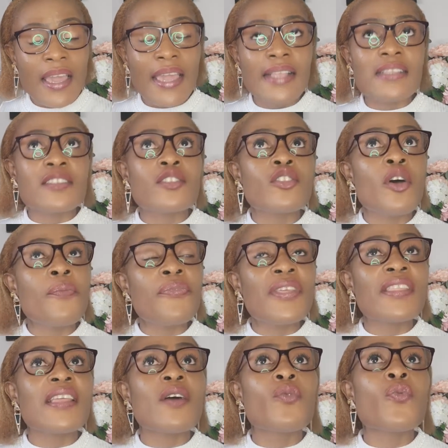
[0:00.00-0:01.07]
it's
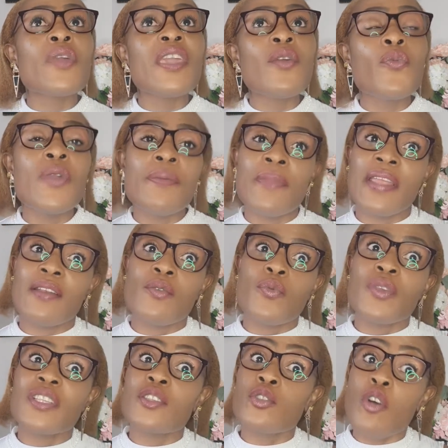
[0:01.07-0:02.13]
something that we women,
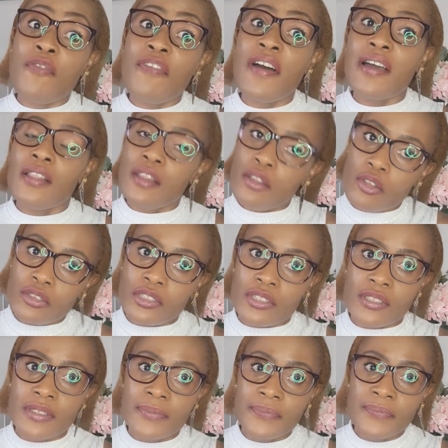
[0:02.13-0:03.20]
we suffer a
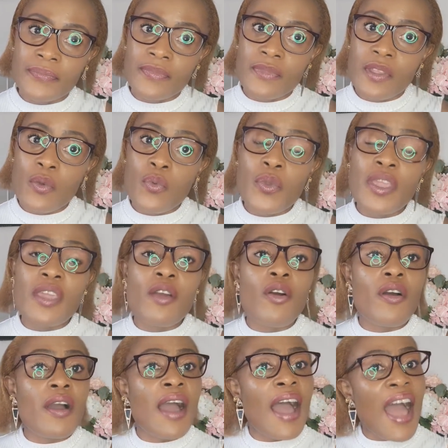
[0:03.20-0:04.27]
lot. We
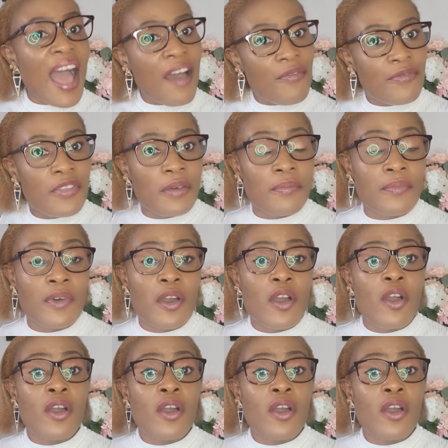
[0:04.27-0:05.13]
have them.